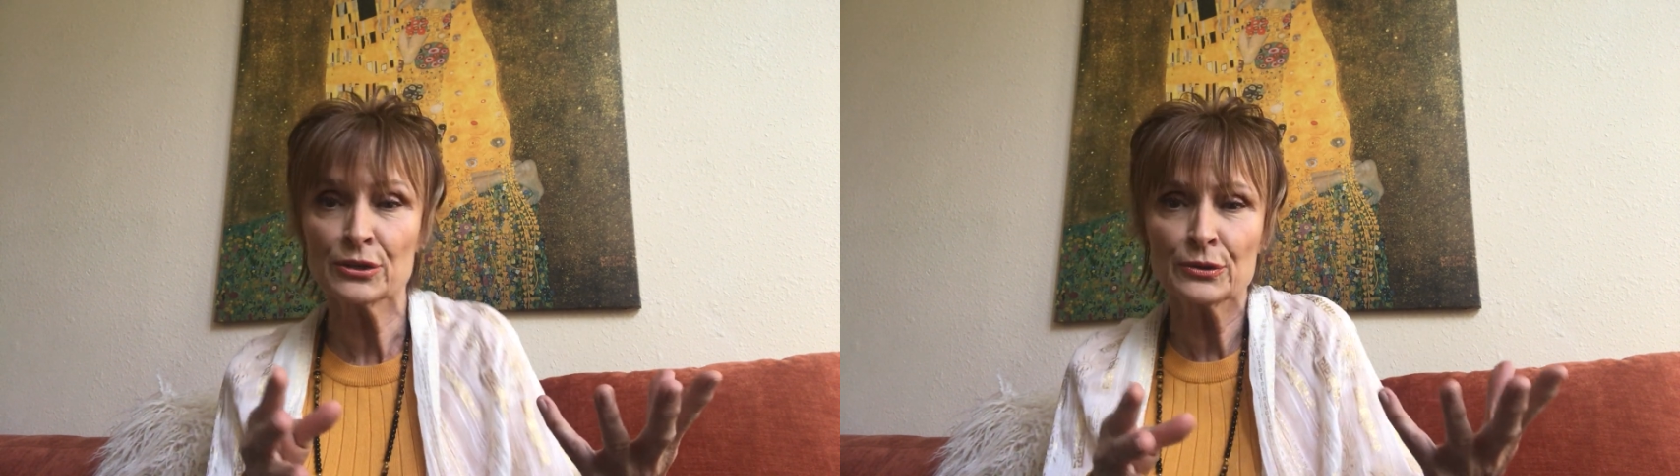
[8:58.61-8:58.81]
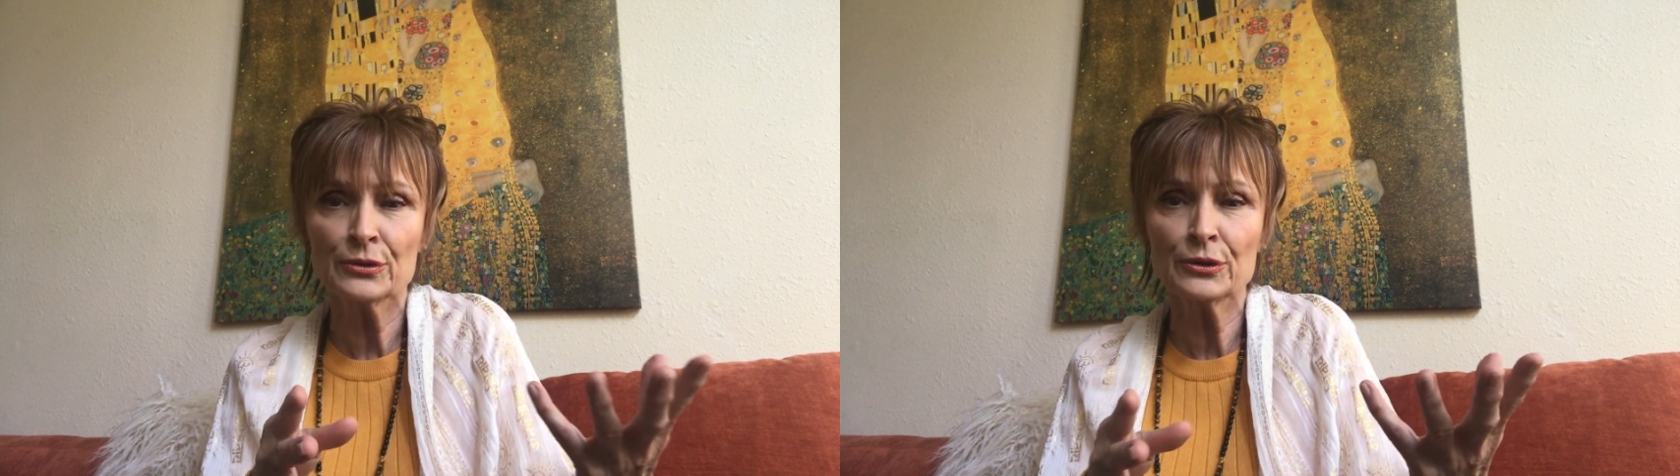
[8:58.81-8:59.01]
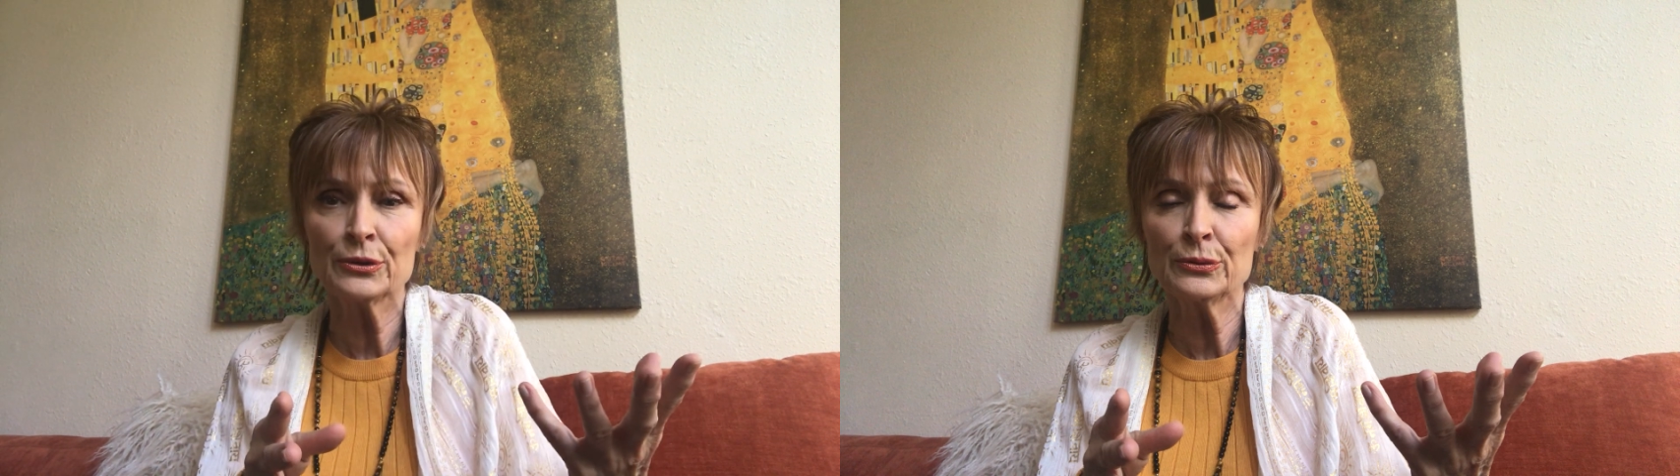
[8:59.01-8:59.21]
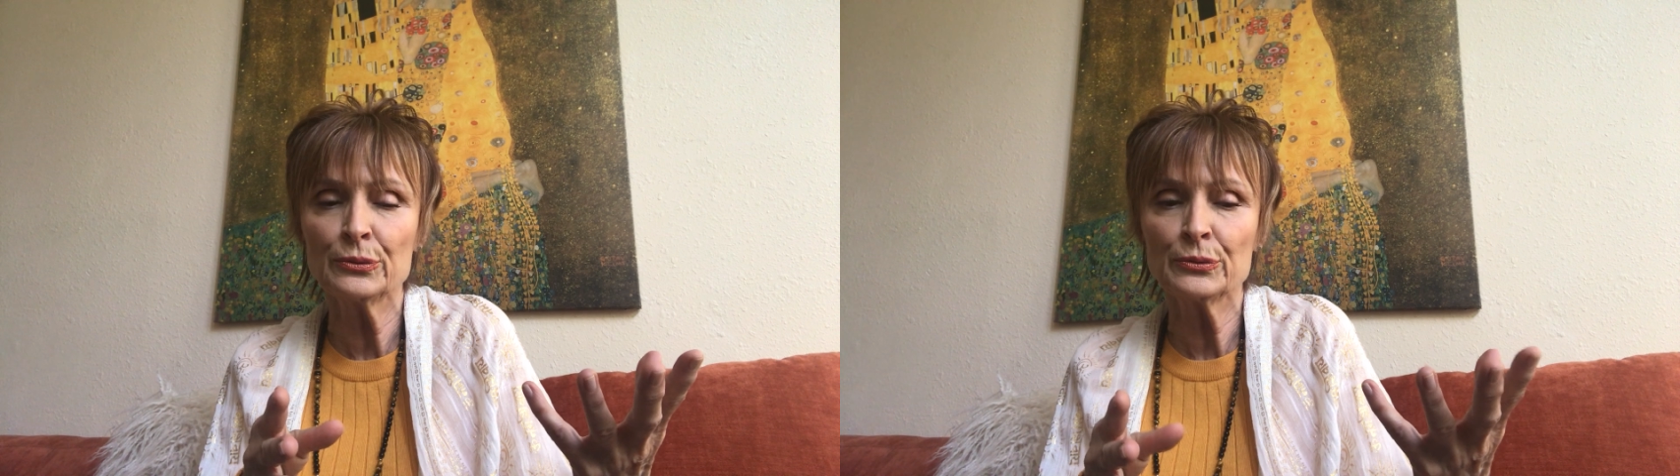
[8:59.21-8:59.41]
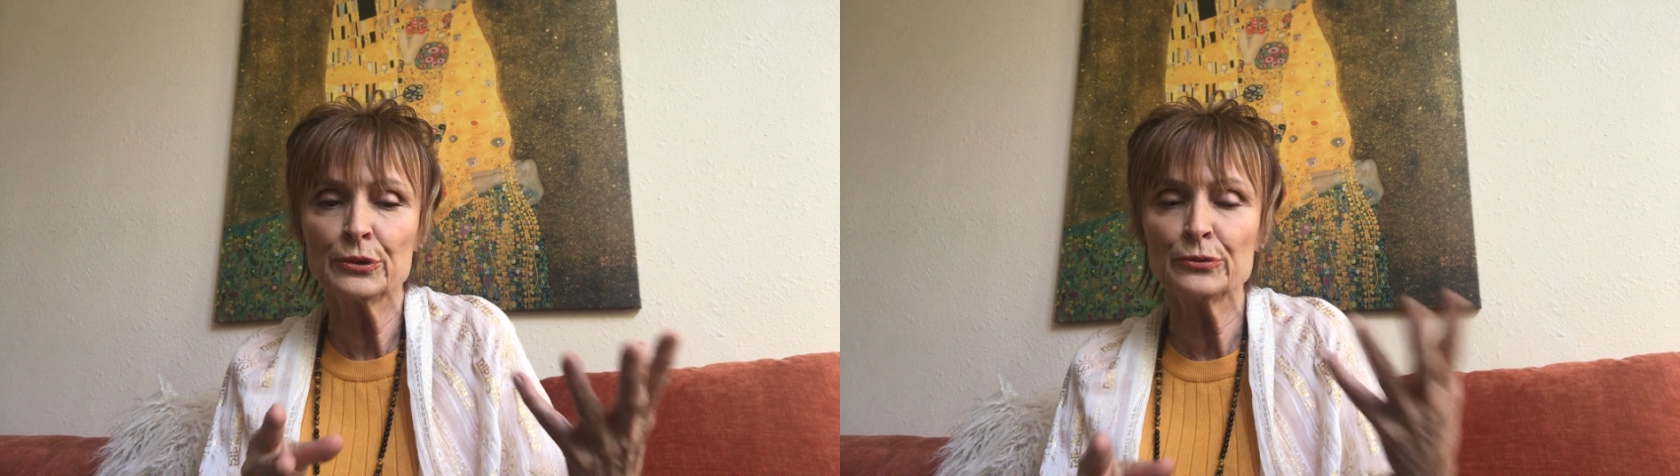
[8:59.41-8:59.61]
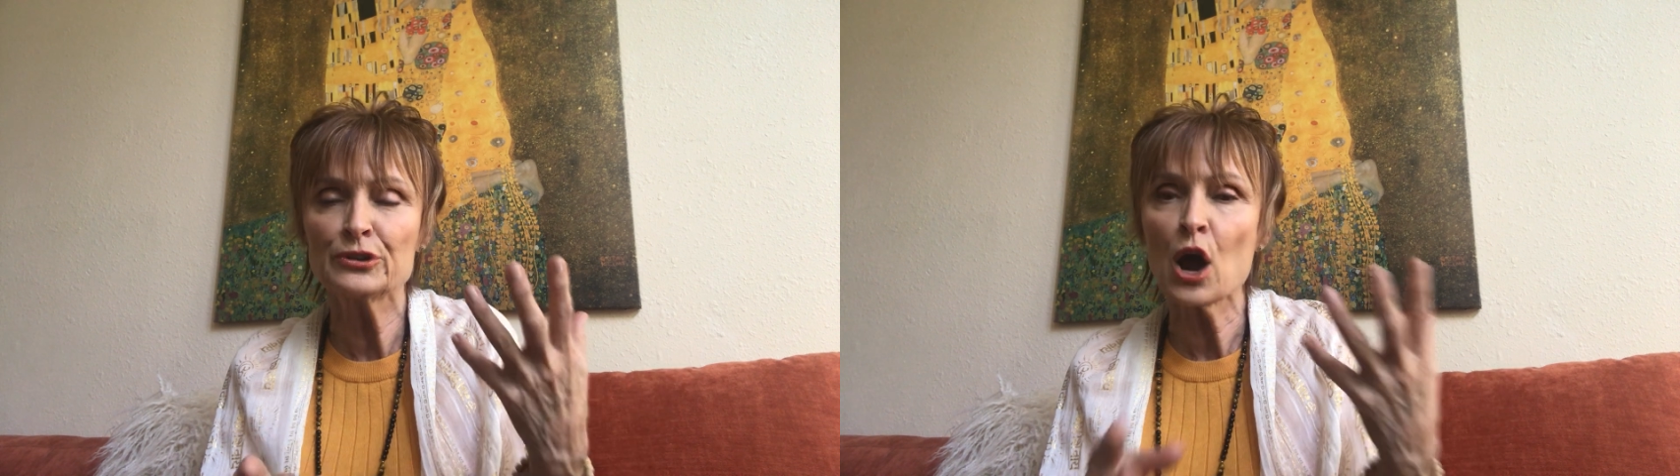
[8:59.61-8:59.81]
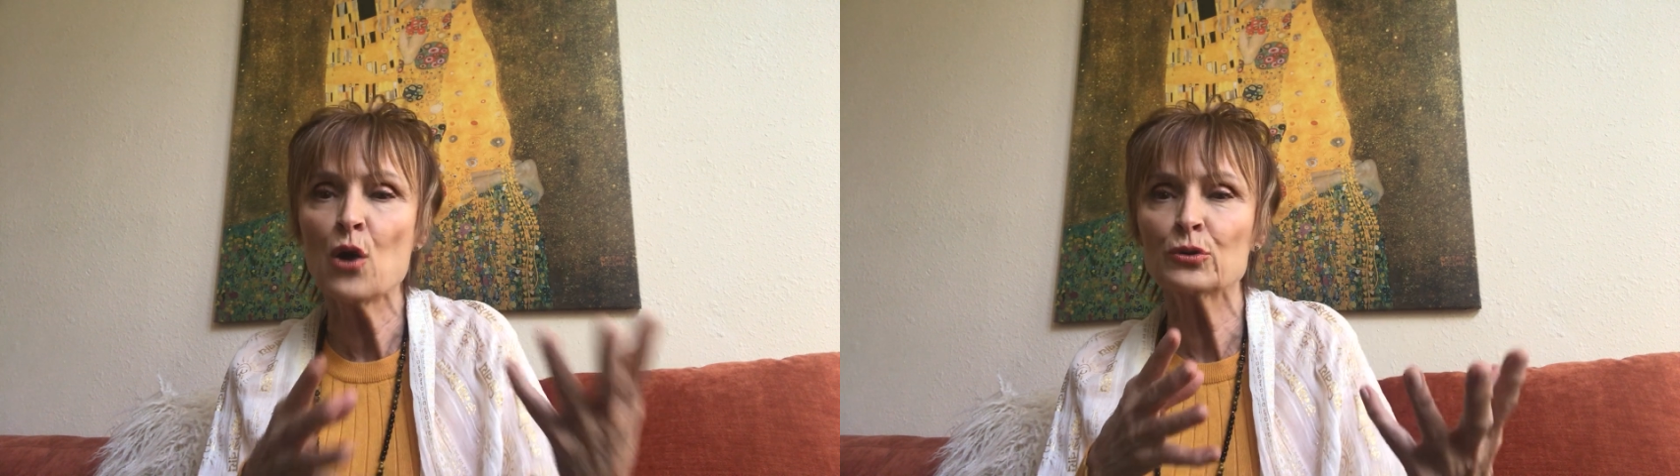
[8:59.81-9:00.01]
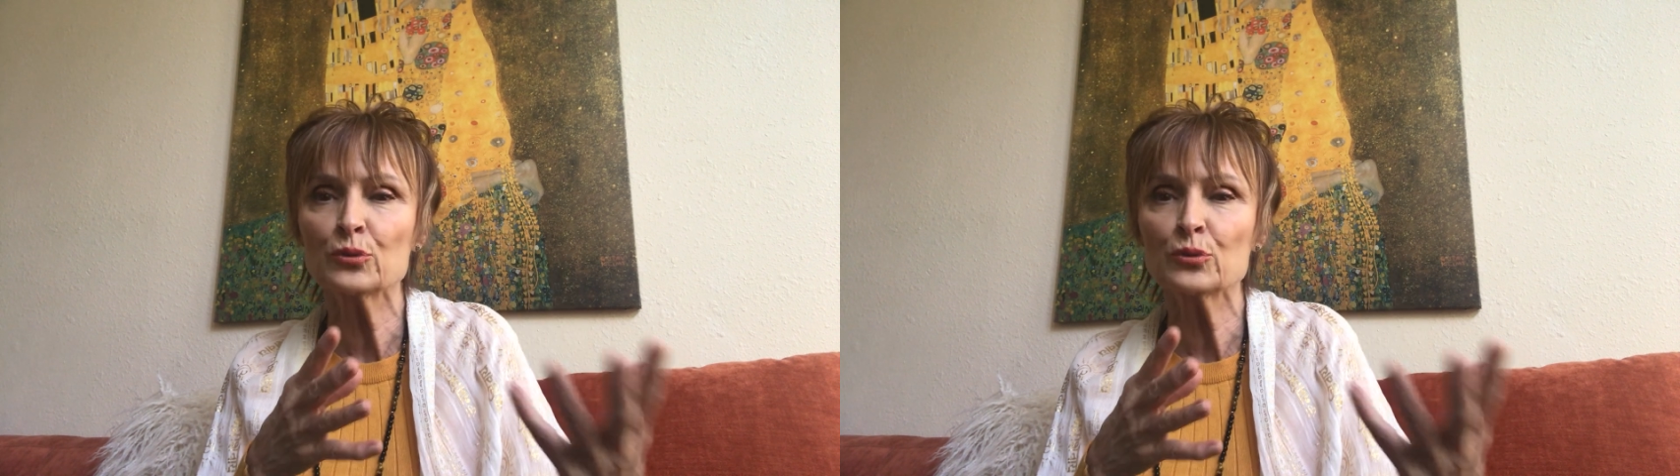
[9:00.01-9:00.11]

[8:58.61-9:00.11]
you don't